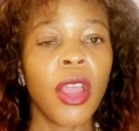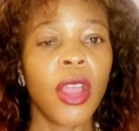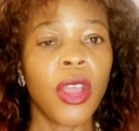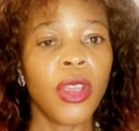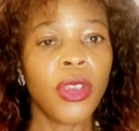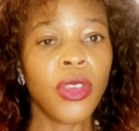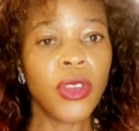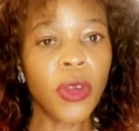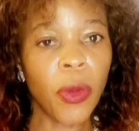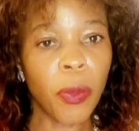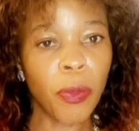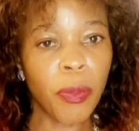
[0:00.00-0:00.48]

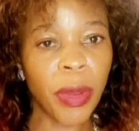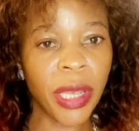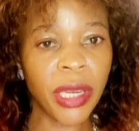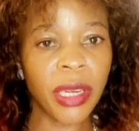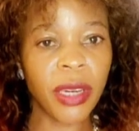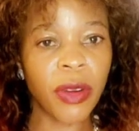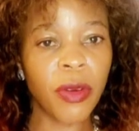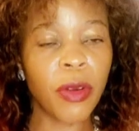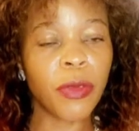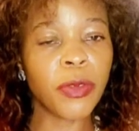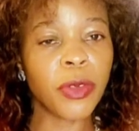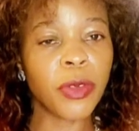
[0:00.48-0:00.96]
You're
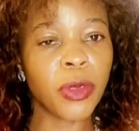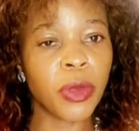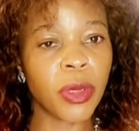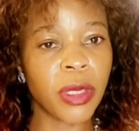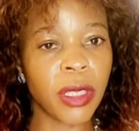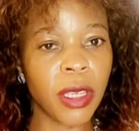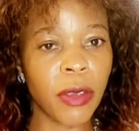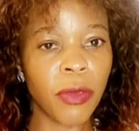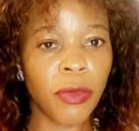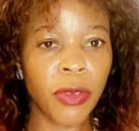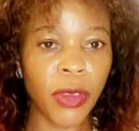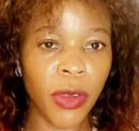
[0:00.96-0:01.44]
better off to
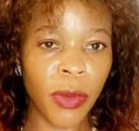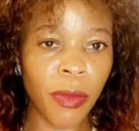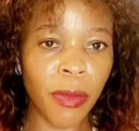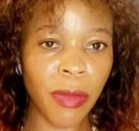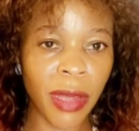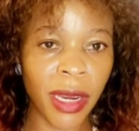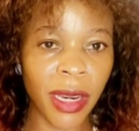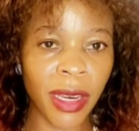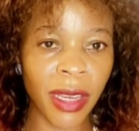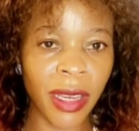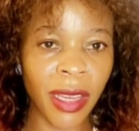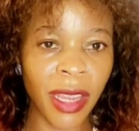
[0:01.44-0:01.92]
save your
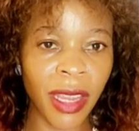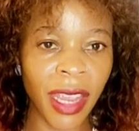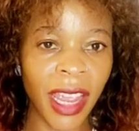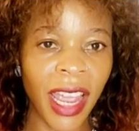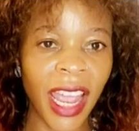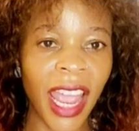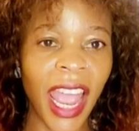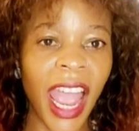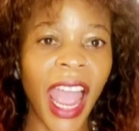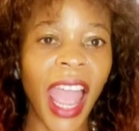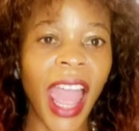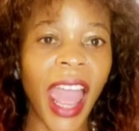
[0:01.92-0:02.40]
money
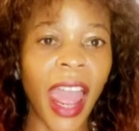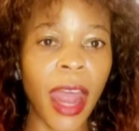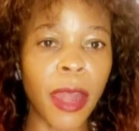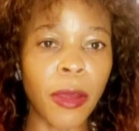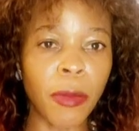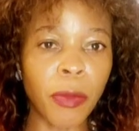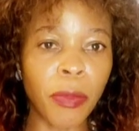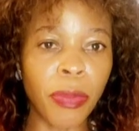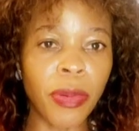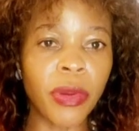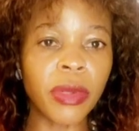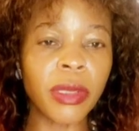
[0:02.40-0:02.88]

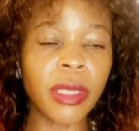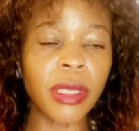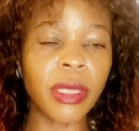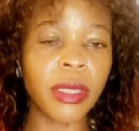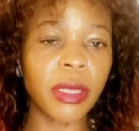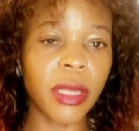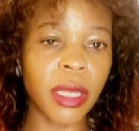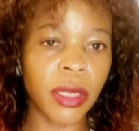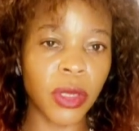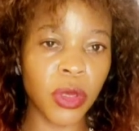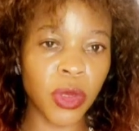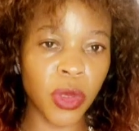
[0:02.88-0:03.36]
and
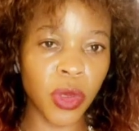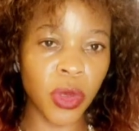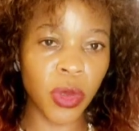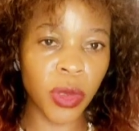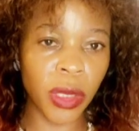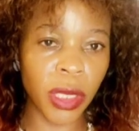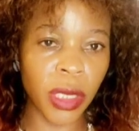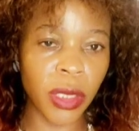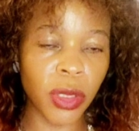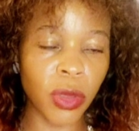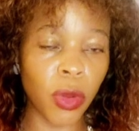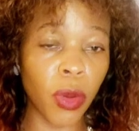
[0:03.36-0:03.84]
put the
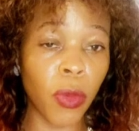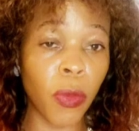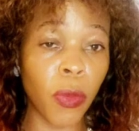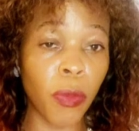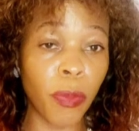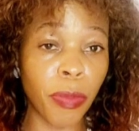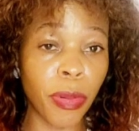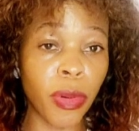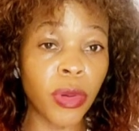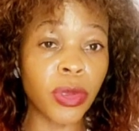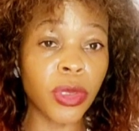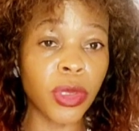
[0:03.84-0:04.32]
students or
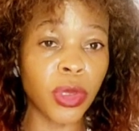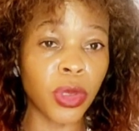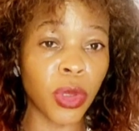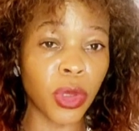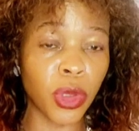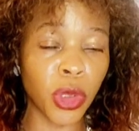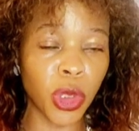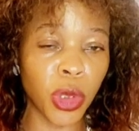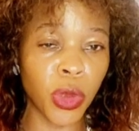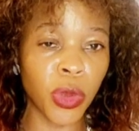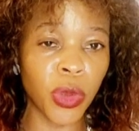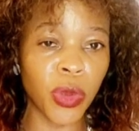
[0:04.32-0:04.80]
put your
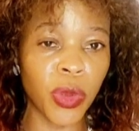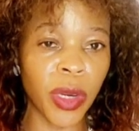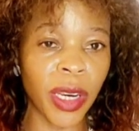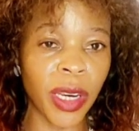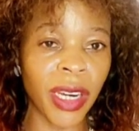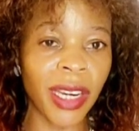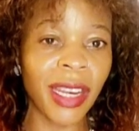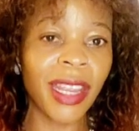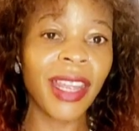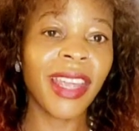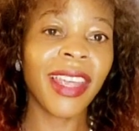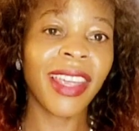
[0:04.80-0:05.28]

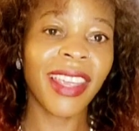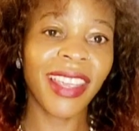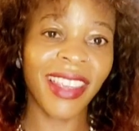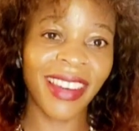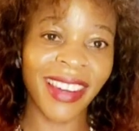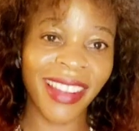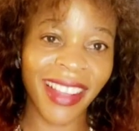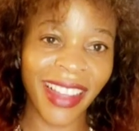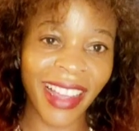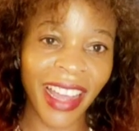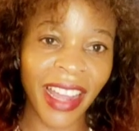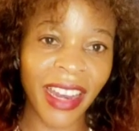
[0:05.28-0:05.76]
children
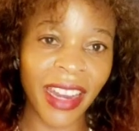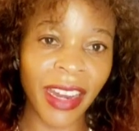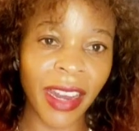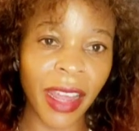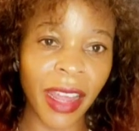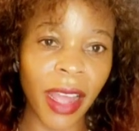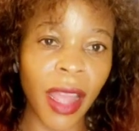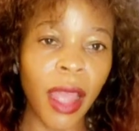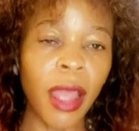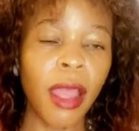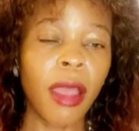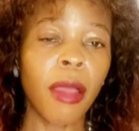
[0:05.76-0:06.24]
in
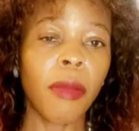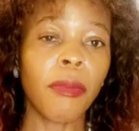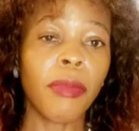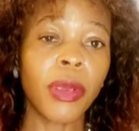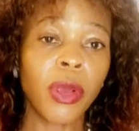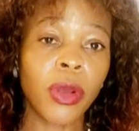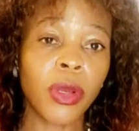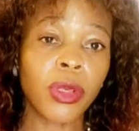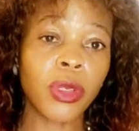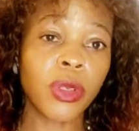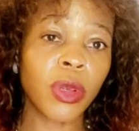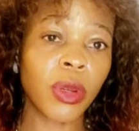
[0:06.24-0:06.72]
Canada,
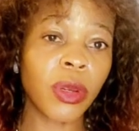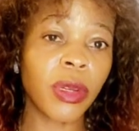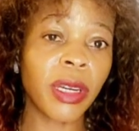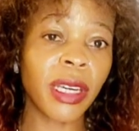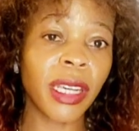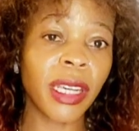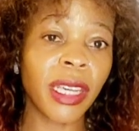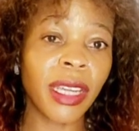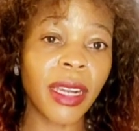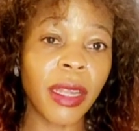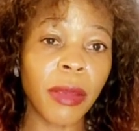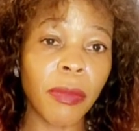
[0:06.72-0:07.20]
because you're going
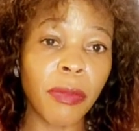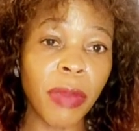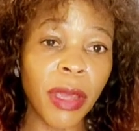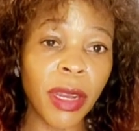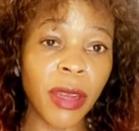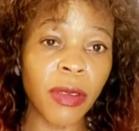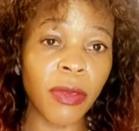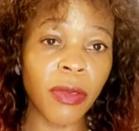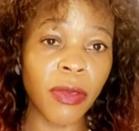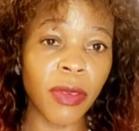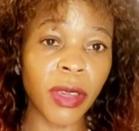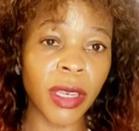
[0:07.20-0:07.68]
to get a
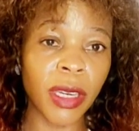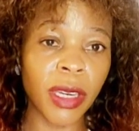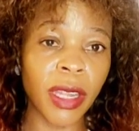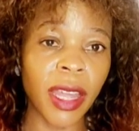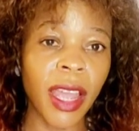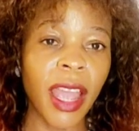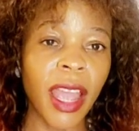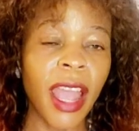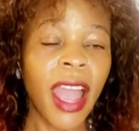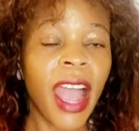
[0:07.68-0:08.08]
benefit.